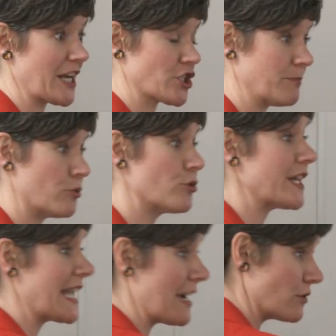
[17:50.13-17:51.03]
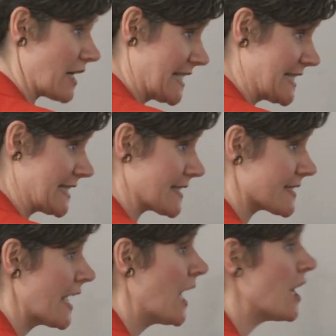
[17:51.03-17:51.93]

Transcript: actually putting out ideas.